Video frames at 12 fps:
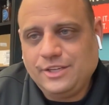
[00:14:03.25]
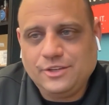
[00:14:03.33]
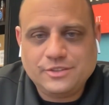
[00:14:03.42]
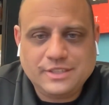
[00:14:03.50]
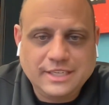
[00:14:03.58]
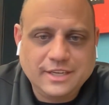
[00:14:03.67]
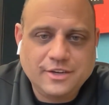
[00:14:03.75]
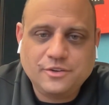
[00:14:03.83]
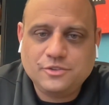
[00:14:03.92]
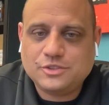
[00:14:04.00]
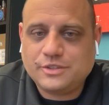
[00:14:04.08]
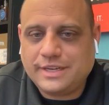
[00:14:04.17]
your D
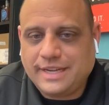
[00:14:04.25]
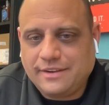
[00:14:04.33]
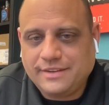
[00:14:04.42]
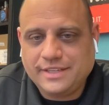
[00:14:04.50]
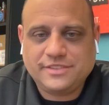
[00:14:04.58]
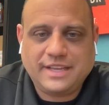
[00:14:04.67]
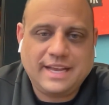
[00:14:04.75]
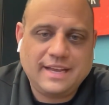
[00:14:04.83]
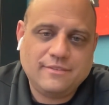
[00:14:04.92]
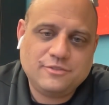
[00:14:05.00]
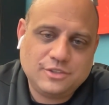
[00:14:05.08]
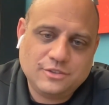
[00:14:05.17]
Os, your accounting
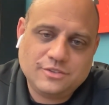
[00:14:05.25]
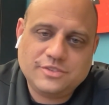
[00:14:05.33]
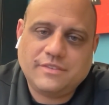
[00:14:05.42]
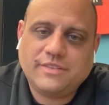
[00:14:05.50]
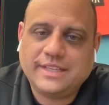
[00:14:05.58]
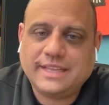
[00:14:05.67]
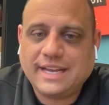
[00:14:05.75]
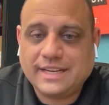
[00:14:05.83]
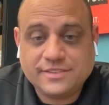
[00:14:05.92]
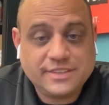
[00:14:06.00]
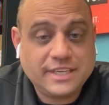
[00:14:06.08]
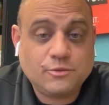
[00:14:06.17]
staffs, your stuff like that,
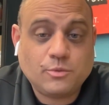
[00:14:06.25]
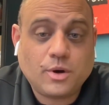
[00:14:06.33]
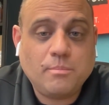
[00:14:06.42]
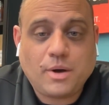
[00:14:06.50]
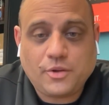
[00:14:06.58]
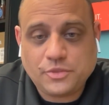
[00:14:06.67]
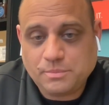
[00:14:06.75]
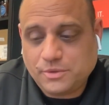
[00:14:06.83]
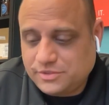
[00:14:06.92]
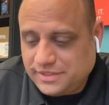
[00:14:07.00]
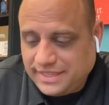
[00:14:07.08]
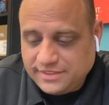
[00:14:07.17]
because they can run
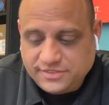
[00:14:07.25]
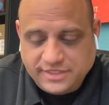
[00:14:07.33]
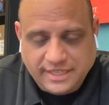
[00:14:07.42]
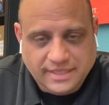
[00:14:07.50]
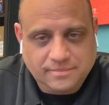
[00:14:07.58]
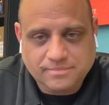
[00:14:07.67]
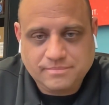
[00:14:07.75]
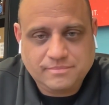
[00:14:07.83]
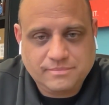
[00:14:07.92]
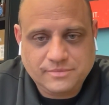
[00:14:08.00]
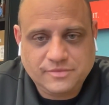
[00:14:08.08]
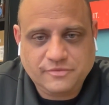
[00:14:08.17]
multiples in that same
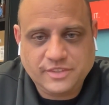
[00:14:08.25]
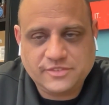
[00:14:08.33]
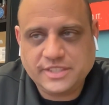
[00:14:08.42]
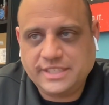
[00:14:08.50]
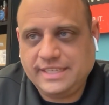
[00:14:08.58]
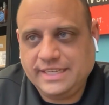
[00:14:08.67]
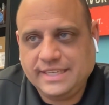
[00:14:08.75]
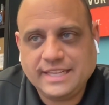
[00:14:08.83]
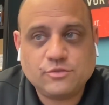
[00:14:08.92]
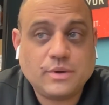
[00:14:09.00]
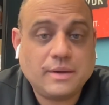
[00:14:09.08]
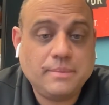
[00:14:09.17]
vicinity. And
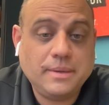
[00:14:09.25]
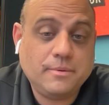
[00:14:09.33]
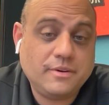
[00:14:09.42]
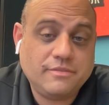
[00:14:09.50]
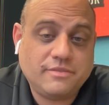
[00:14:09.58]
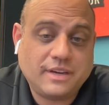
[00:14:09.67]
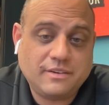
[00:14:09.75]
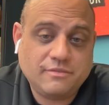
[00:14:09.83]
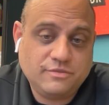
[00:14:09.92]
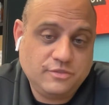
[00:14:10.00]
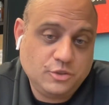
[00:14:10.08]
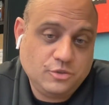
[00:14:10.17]
that's why people have
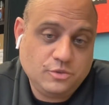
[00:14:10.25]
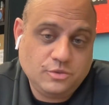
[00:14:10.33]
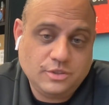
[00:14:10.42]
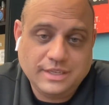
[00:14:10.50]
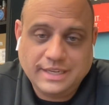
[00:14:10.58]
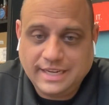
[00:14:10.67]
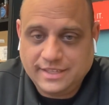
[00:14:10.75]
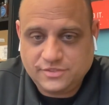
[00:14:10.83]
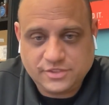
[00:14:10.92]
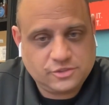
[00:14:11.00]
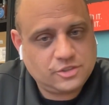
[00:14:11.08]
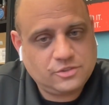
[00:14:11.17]
found food
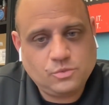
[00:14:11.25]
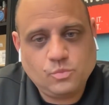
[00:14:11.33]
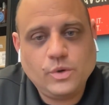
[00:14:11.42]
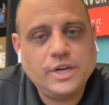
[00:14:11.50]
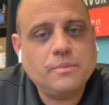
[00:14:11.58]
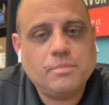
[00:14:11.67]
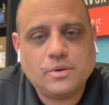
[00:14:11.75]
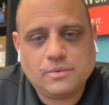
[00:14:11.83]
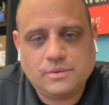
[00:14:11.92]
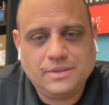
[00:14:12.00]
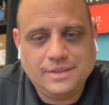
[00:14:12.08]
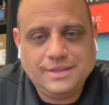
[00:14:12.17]
as such a winnable